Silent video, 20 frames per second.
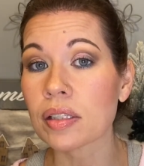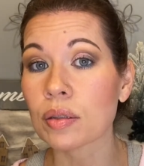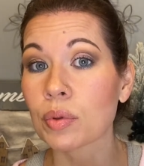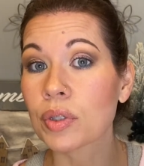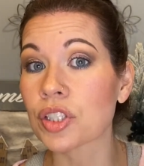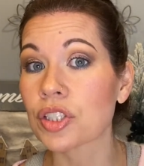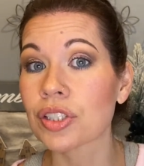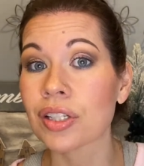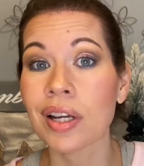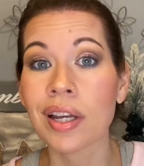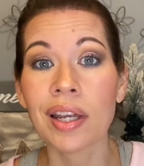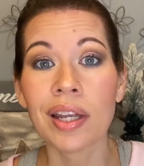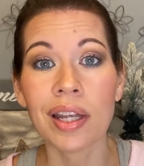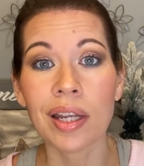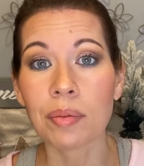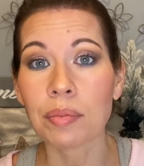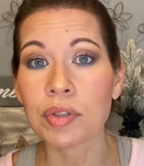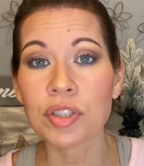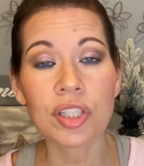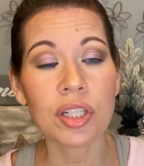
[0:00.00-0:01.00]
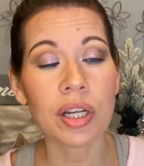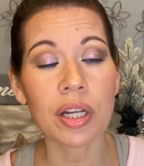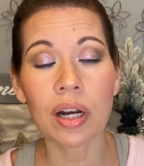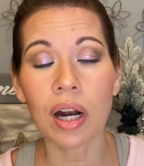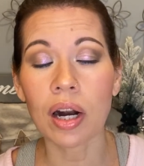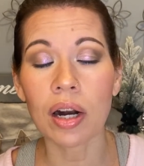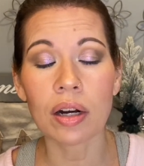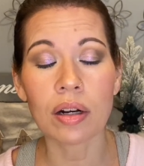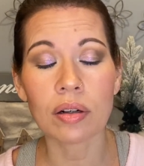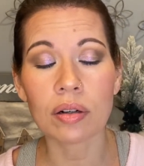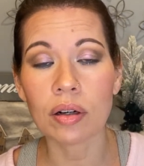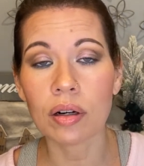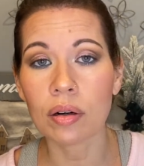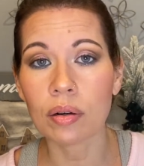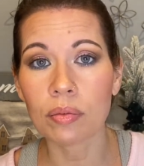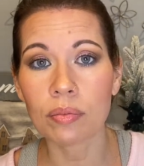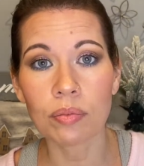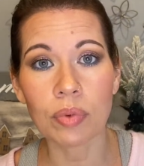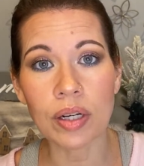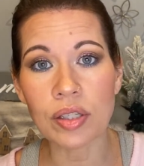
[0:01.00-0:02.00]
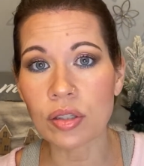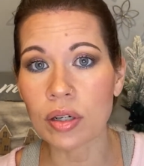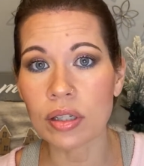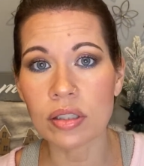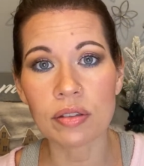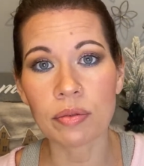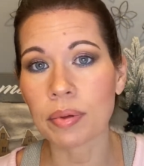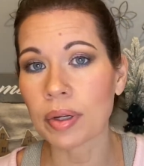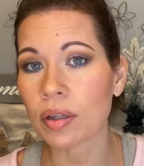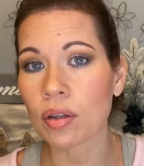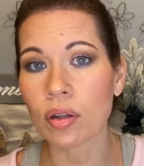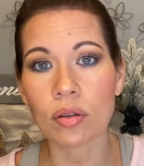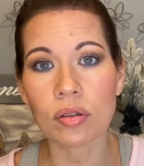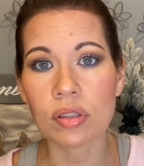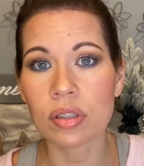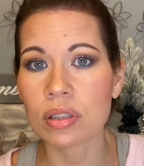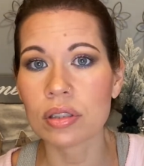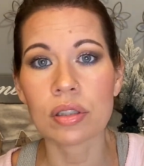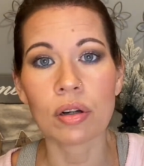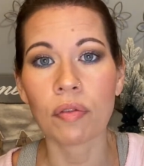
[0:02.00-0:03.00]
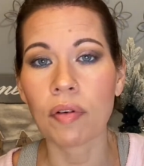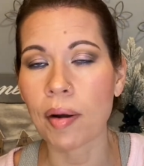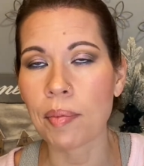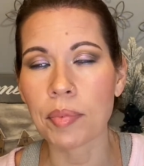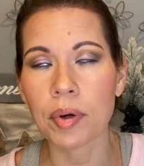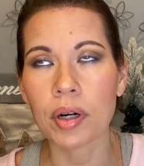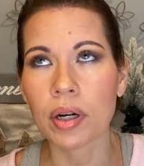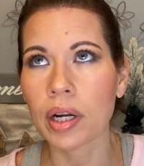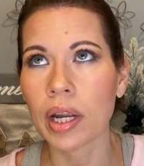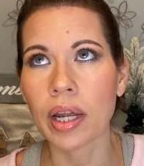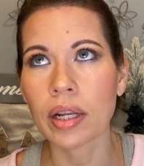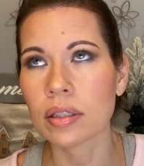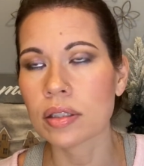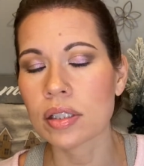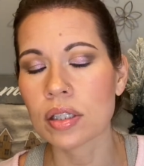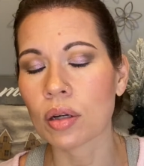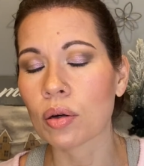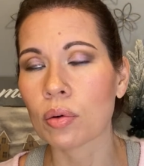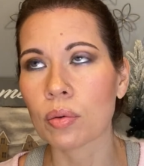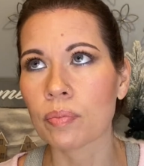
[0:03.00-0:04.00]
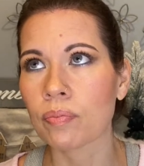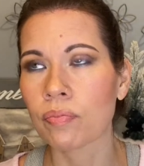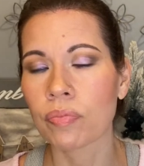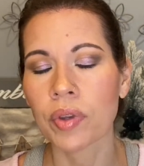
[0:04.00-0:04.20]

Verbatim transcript: which in Michigan our restaurants have been closed since November again, so